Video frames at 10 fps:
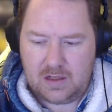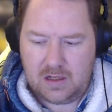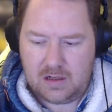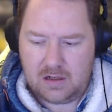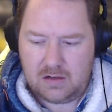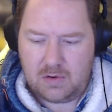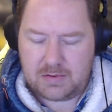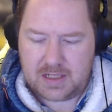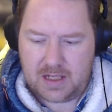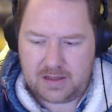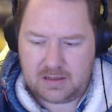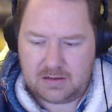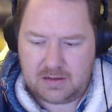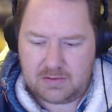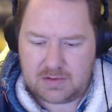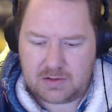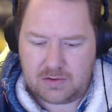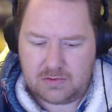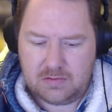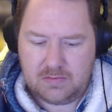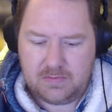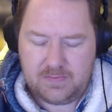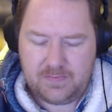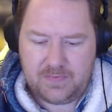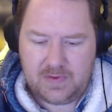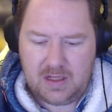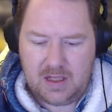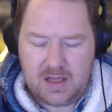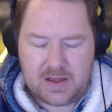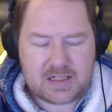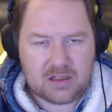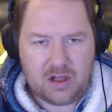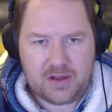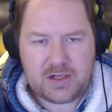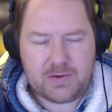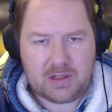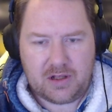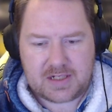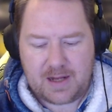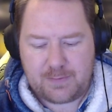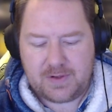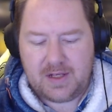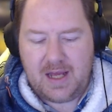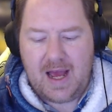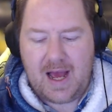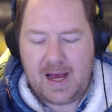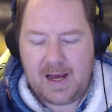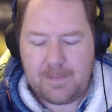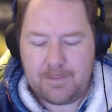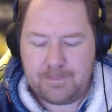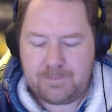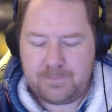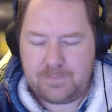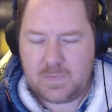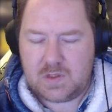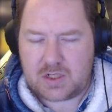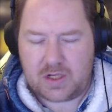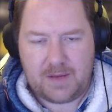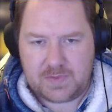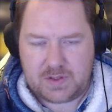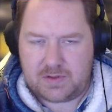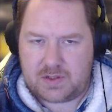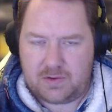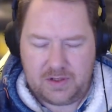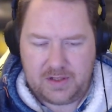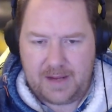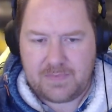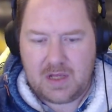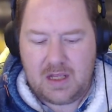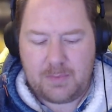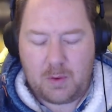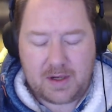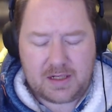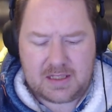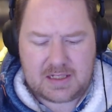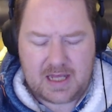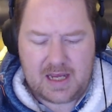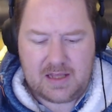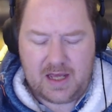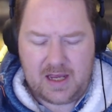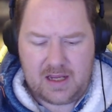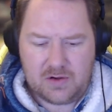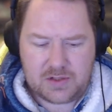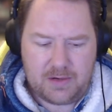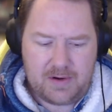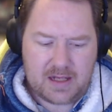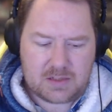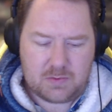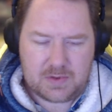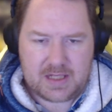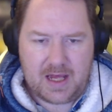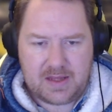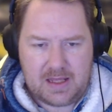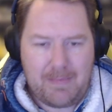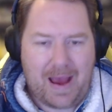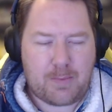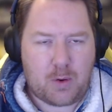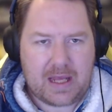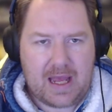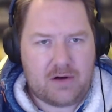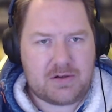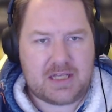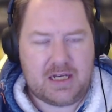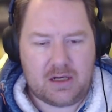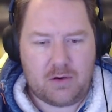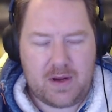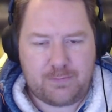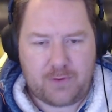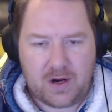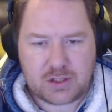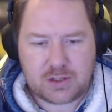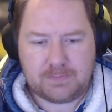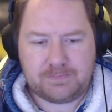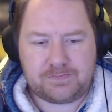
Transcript: What was the other thing that was cool? There's a lot. They're doing a lot of stuff. So it's all in there. But one of the things they also announced was that the MacBook Air is getting a refresh.